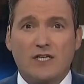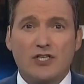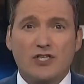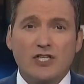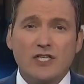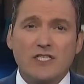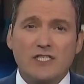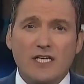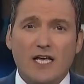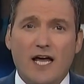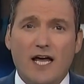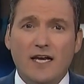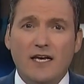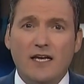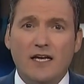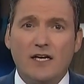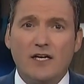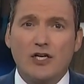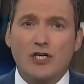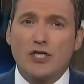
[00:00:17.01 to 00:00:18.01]
She
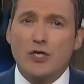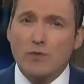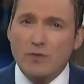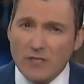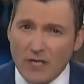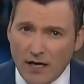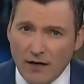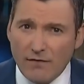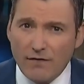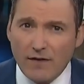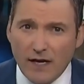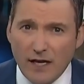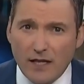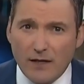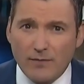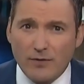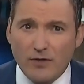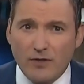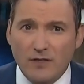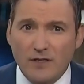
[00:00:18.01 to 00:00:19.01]
said she was
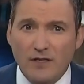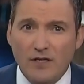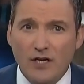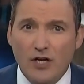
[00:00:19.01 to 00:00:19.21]
unavailable.